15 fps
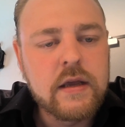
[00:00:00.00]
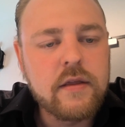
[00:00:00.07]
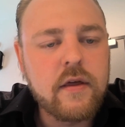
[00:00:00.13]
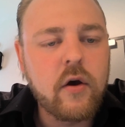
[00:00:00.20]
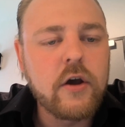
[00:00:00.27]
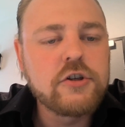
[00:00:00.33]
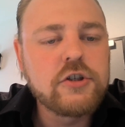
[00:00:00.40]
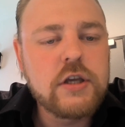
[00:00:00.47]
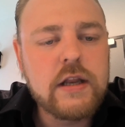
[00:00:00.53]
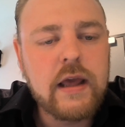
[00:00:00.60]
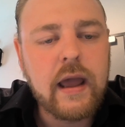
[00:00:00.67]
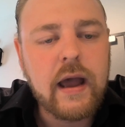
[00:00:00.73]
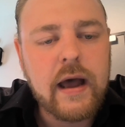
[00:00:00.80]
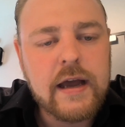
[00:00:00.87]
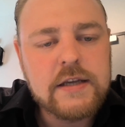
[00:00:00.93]
The
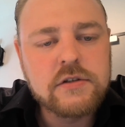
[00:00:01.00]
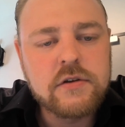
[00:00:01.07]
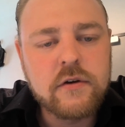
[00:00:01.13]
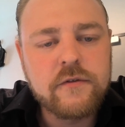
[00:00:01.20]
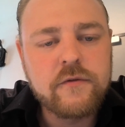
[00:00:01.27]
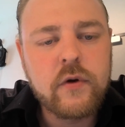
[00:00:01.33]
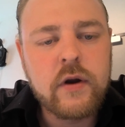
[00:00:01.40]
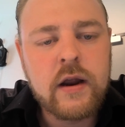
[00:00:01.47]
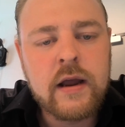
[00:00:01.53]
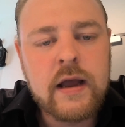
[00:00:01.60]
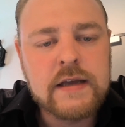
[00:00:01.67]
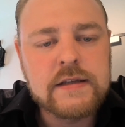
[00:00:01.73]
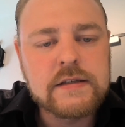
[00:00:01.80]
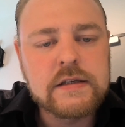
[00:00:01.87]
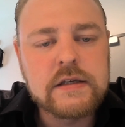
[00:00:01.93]
Eugenie AI
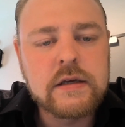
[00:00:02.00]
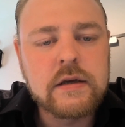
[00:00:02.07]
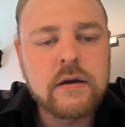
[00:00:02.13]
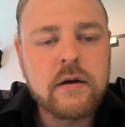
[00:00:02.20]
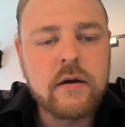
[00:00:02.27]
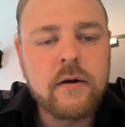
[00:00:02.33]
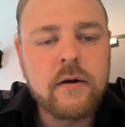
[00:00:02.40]
software as a